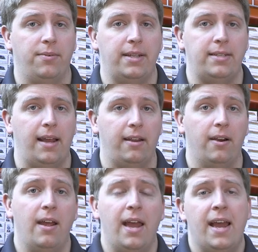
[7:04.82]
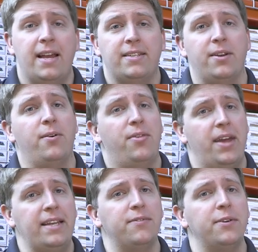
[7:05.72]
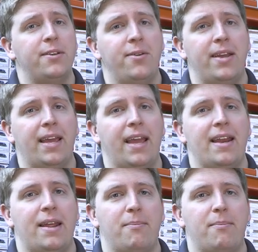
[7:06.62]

retailer. So thanks for tuning in and